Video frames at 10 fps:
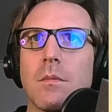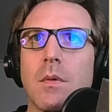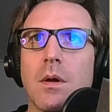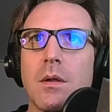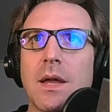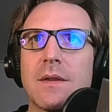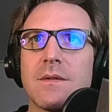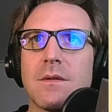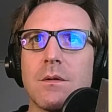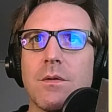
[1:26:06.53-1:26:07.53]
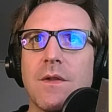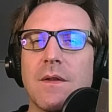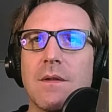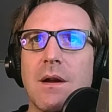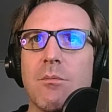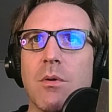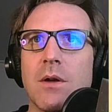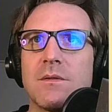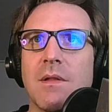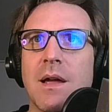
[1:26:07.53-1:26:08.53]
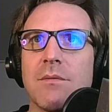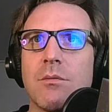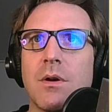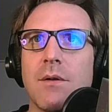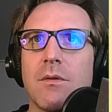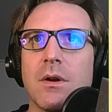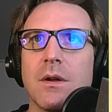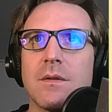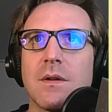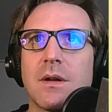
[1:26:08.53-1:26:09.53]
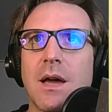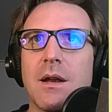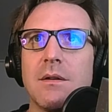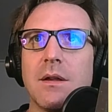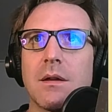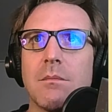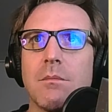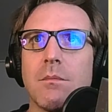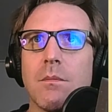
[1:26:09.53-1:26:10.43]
I like this little thing that I brought to life, whatever he is. I kind of dig him.